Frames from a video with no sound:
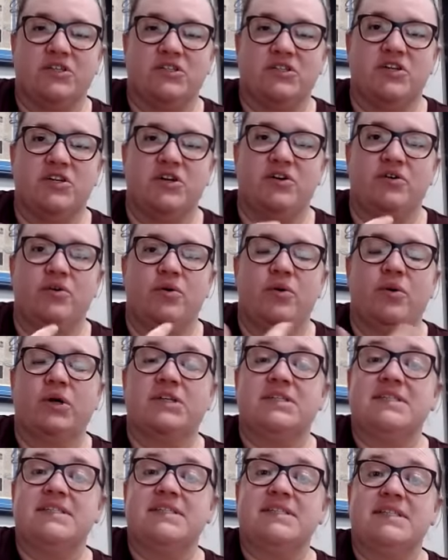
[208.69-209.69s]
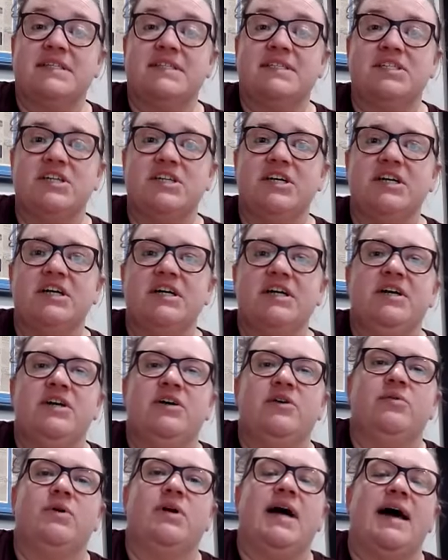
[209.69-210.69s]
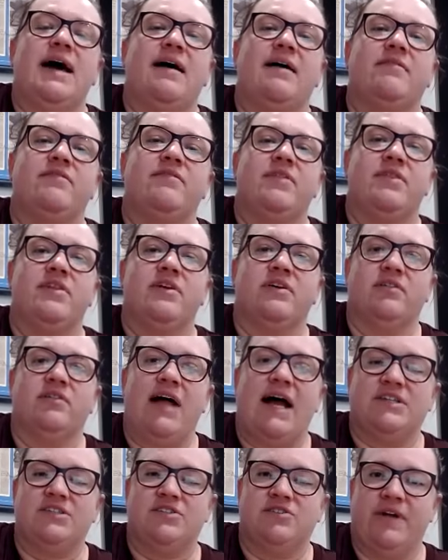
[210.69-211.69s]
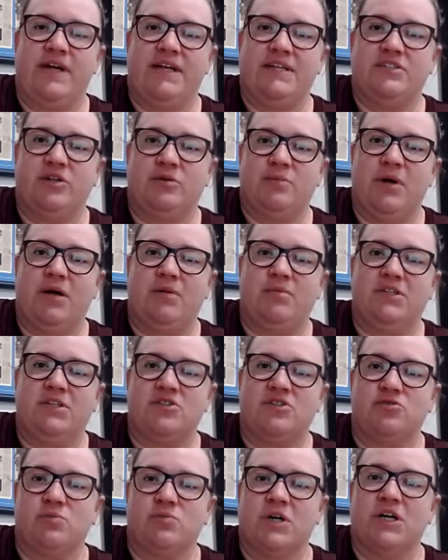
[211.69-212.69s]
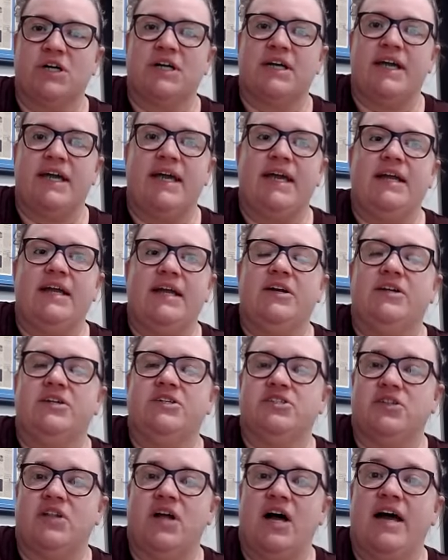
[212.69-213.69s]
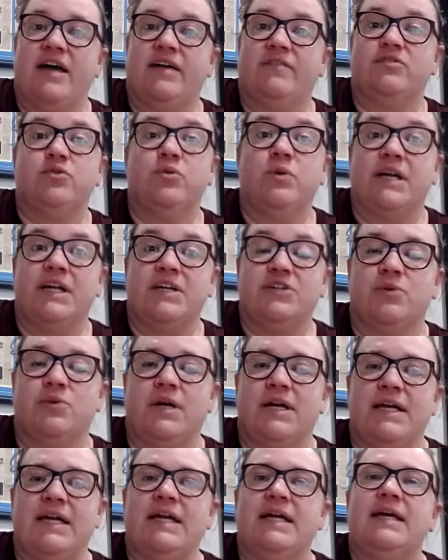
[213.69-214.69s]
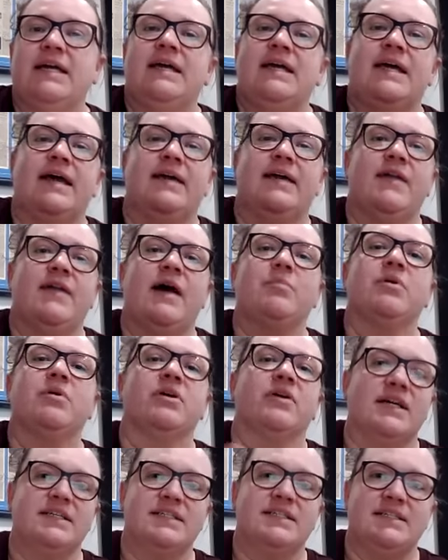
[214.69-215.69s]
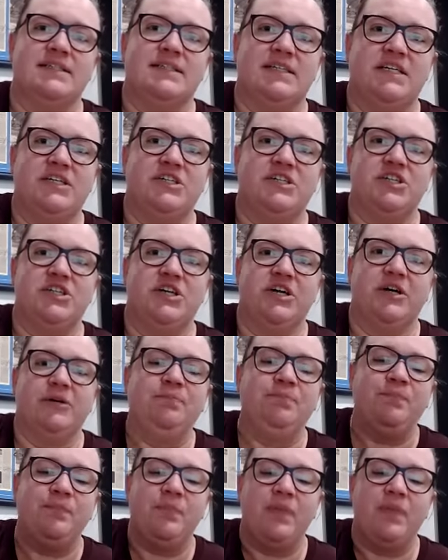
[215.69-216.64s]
So horses this year will have their last race or published work in July of 2020, and that progresses each year.